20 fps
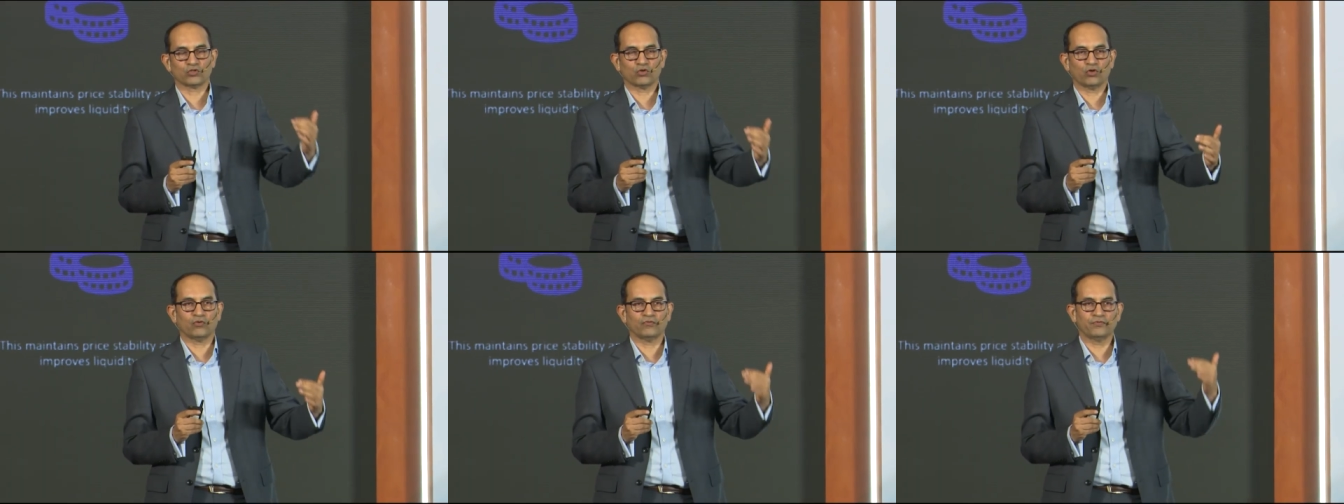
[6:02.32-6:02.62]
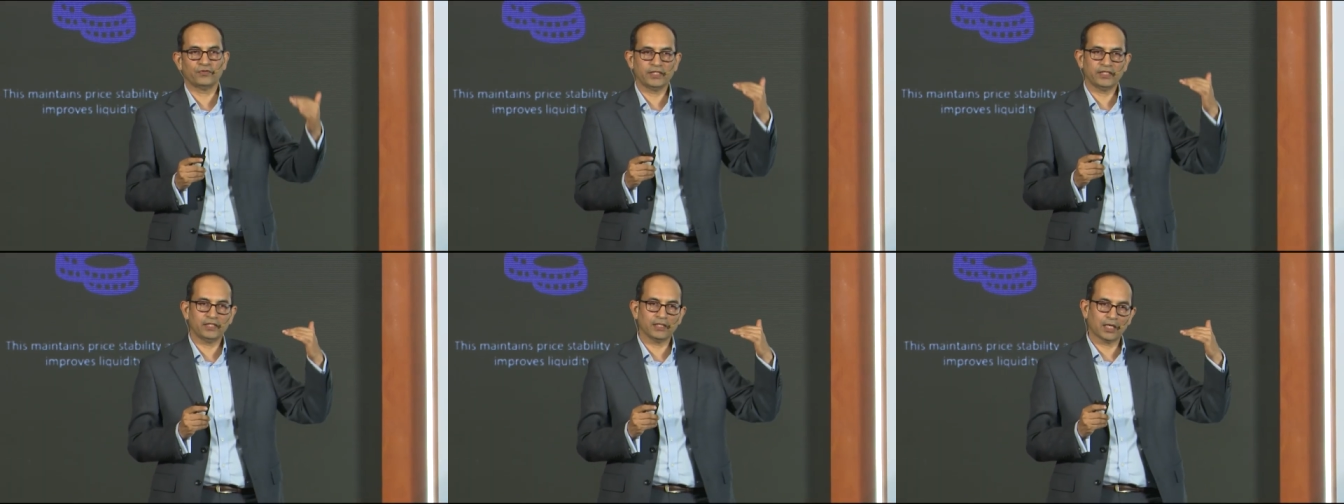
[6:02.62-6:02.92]
of
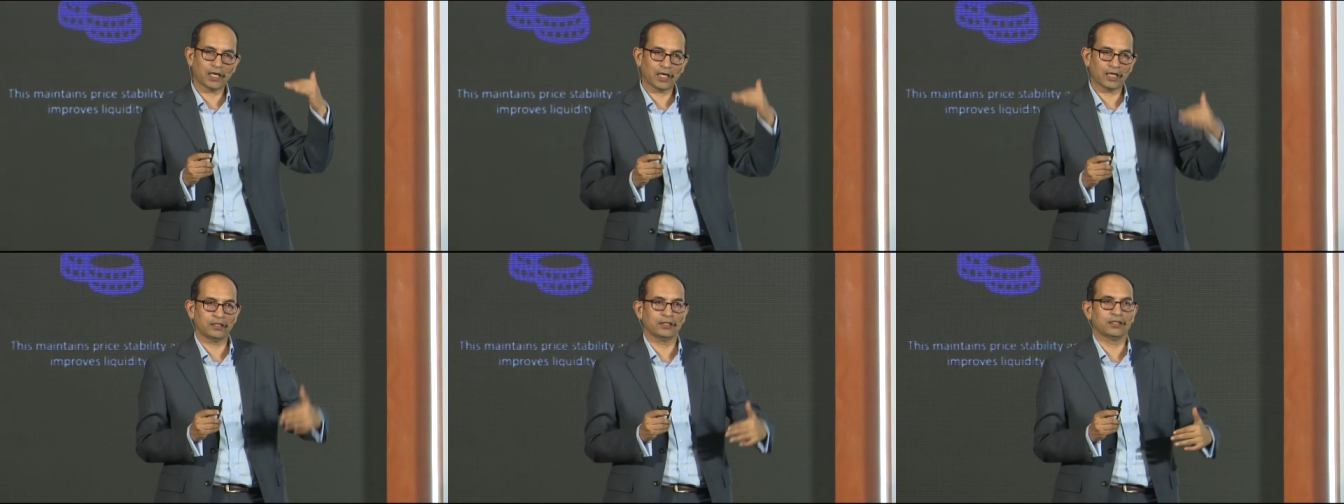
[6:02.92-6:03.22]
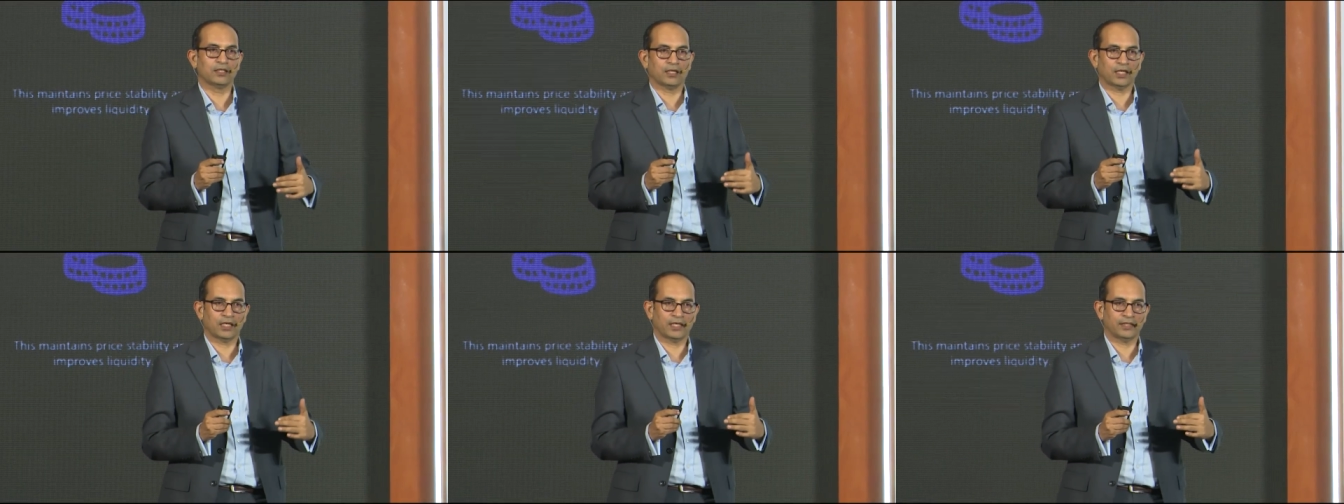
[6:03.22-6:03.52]
the
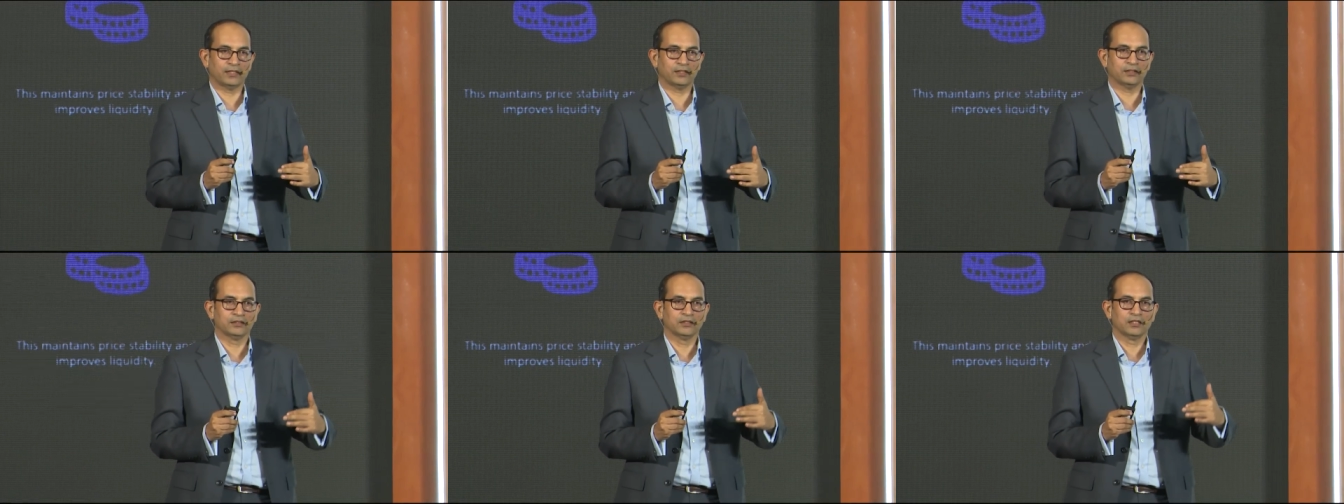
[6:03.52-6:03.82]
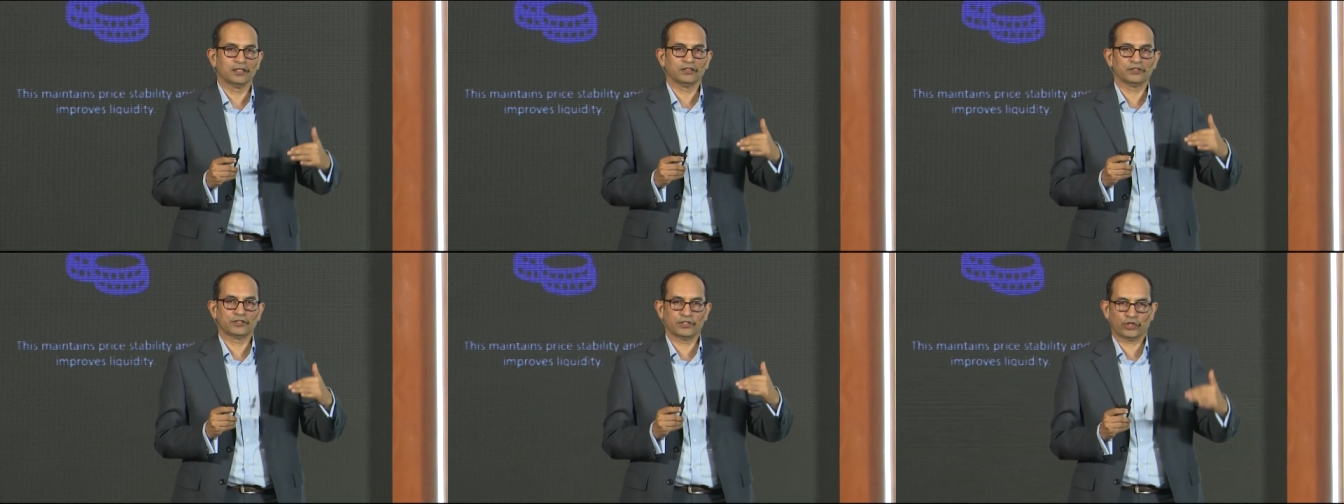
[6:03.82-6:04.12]
underlying
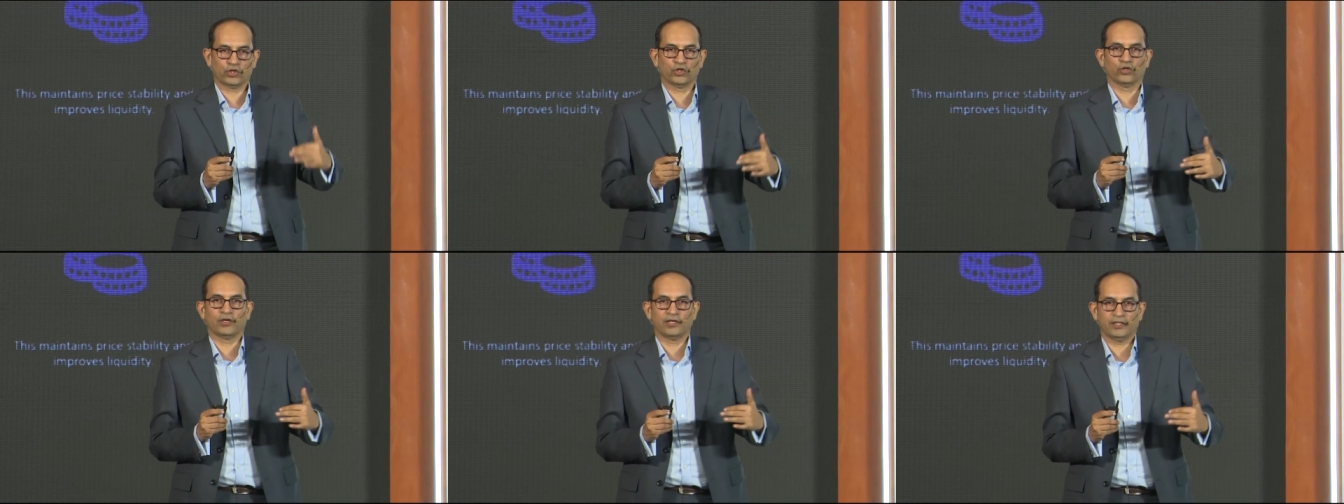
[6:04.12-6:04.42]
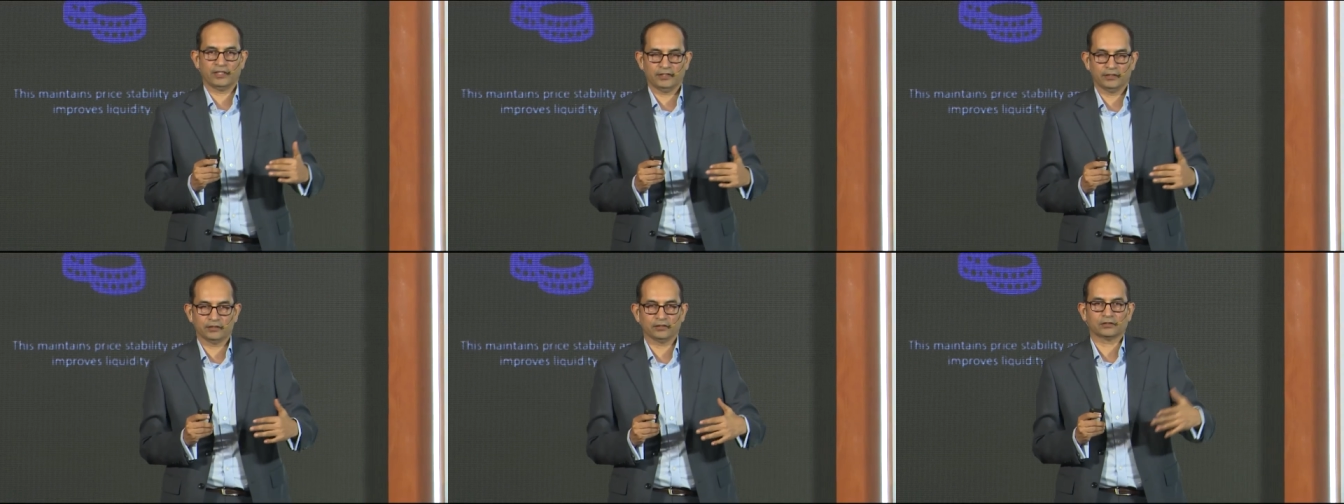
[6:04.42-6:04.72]

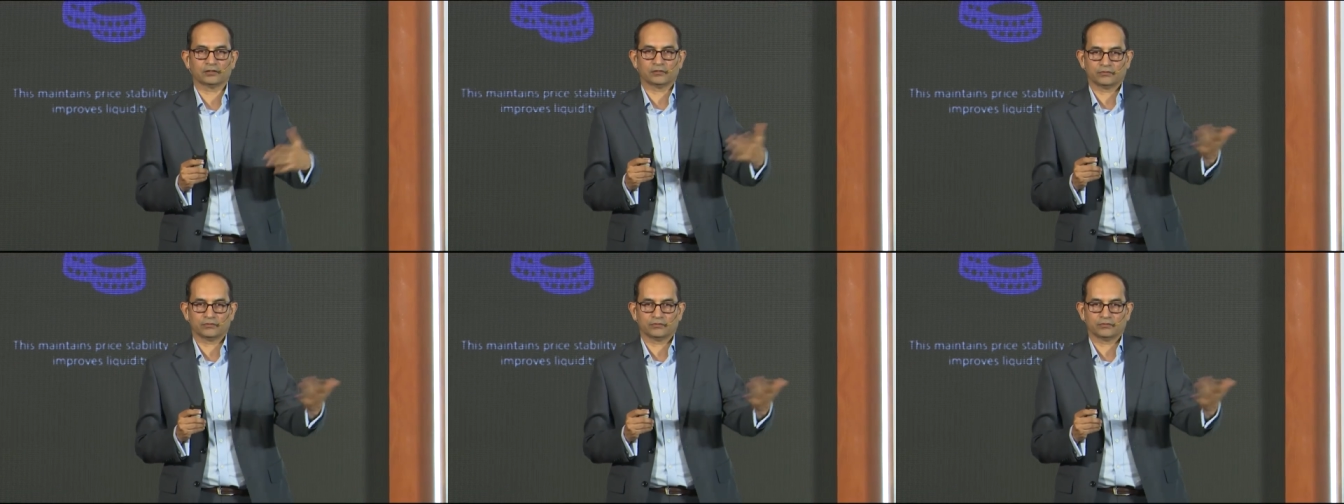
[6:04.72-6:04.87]
securities,